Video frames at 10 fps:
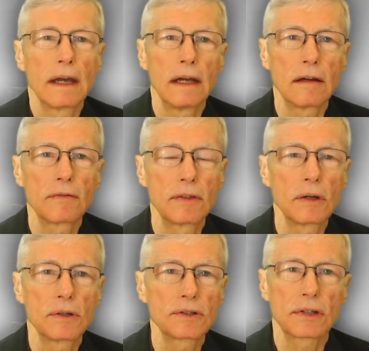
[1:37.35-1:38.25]
if
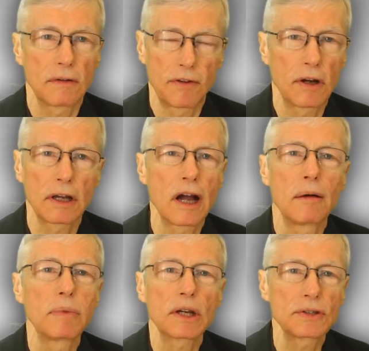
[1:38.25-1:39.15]
there's a fairly
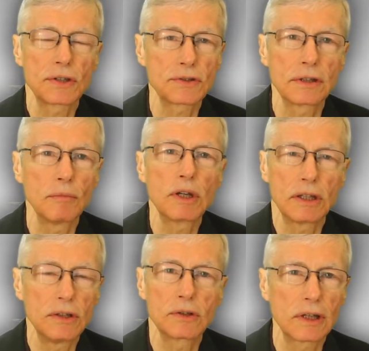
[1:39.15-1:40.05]
complex system, we
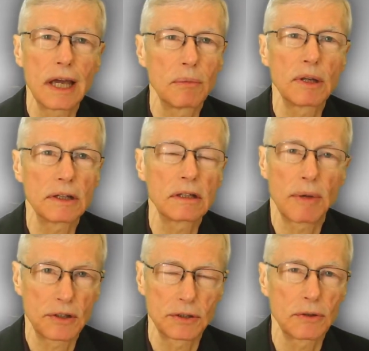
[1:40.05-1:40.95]
can use labeling to
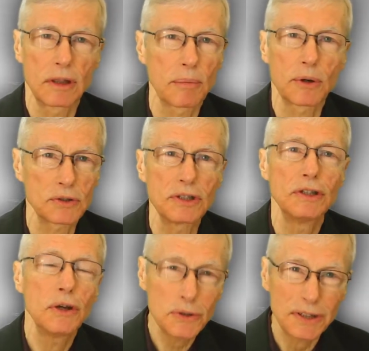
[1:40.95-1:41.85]
make sure that the person
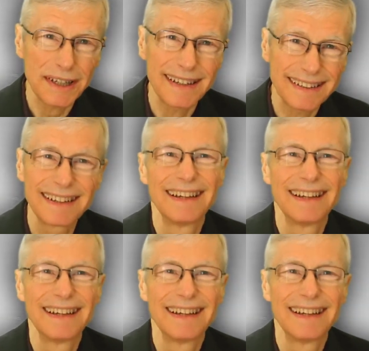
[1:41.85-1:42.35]
using it,